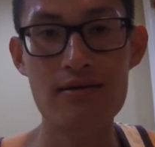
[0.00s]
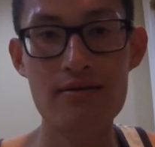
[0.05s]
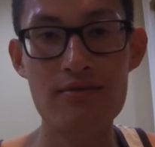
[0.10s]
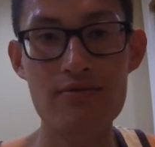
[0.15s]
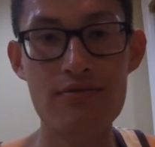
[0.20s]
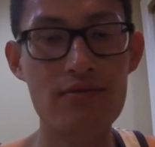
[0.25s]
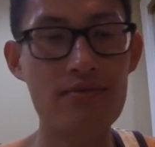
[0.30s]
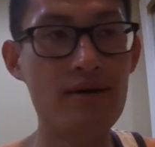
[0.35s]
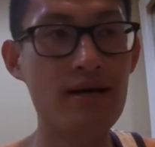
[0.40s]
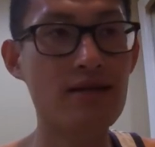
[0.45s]

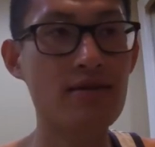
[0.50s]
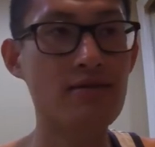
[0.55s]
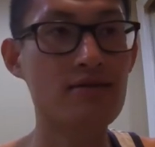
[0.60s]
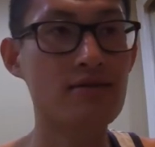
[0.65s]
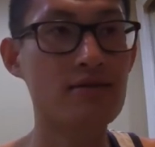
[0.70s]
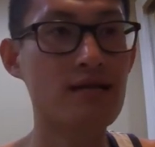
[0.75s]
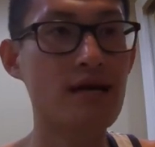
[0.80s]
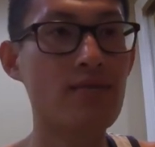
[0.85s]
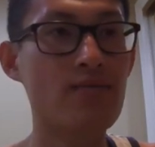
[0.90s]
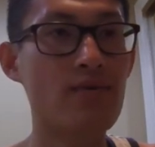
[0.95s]
for me to
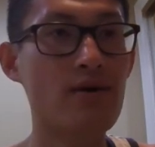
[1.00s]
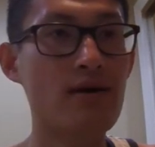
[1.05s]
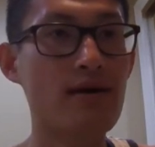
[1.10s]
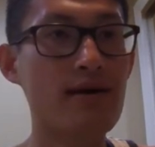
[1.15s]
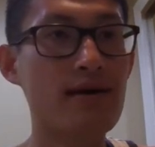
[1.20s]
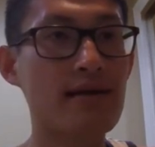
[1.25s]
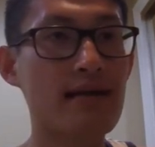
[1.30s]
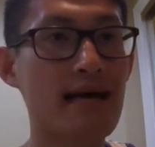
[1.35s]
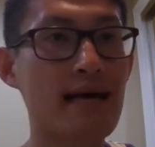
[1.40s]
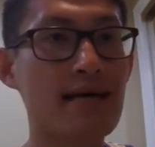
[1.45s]
stop wearing
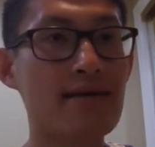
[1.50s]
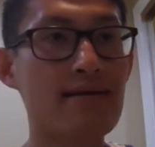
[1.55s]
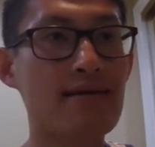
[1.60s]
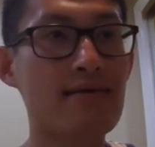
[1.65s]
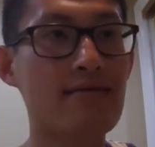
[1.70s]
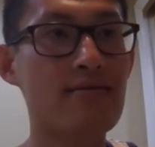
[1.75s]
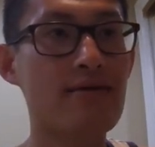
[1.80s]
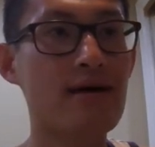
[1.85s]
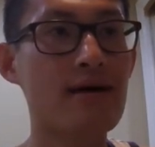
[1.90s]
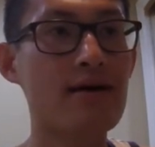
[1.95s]

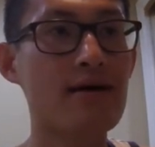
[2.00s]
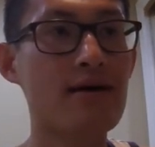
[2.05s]
glasses, right?